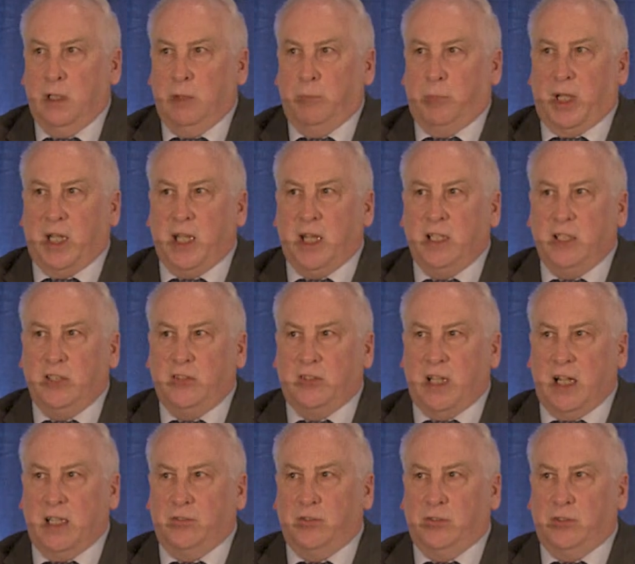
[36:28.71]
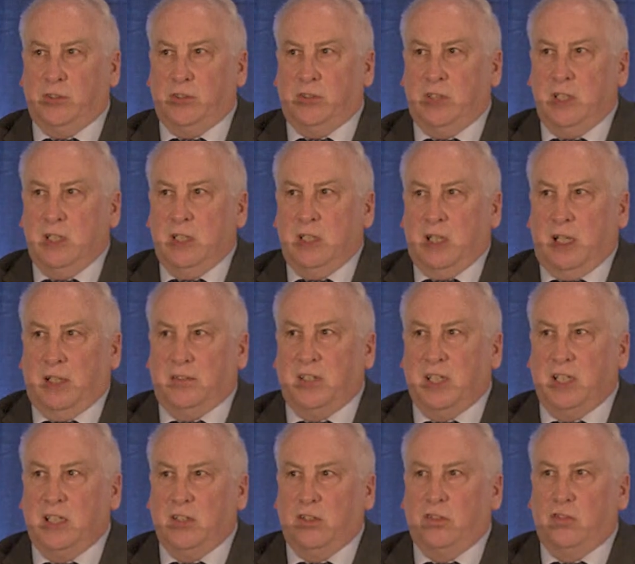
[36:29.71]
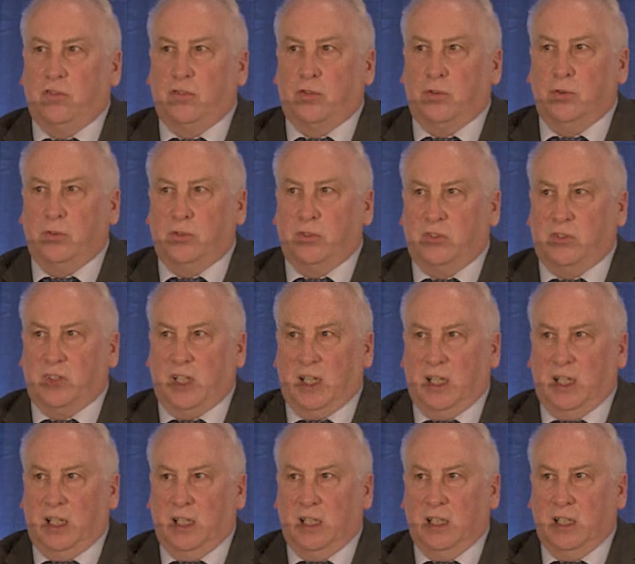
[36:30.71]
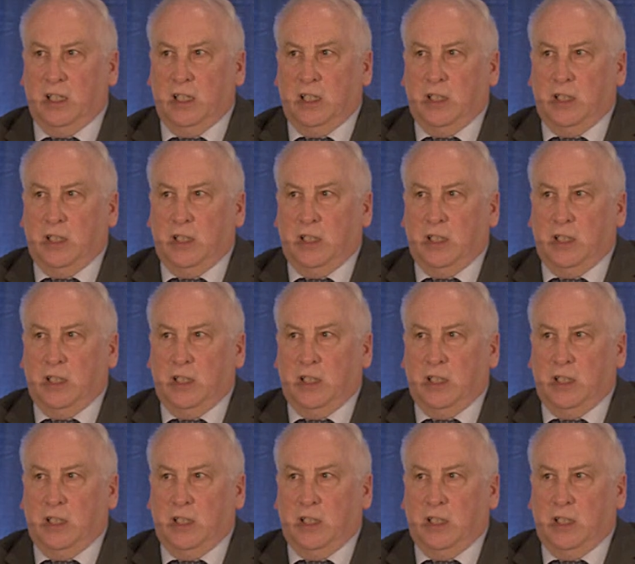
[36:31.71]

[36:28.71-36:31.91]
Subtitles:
By any standards, I think it is true to say